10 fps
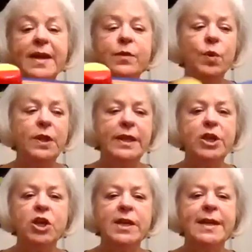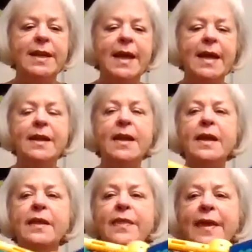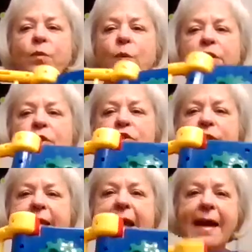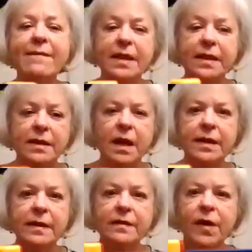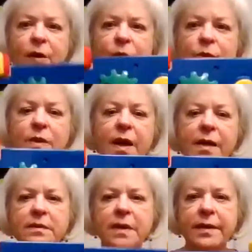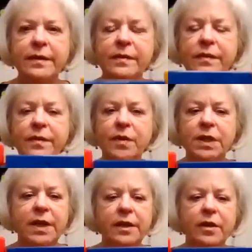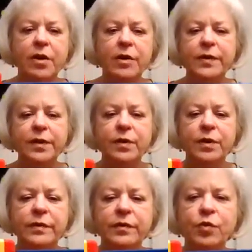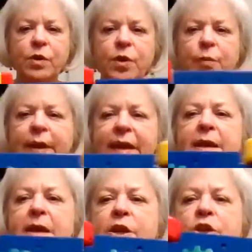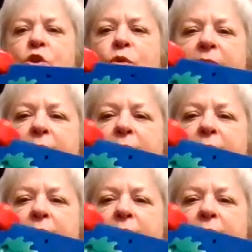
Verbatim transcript: be really good. And then when you just have it on its own, not not necessarily on a car seat or a stroller, but you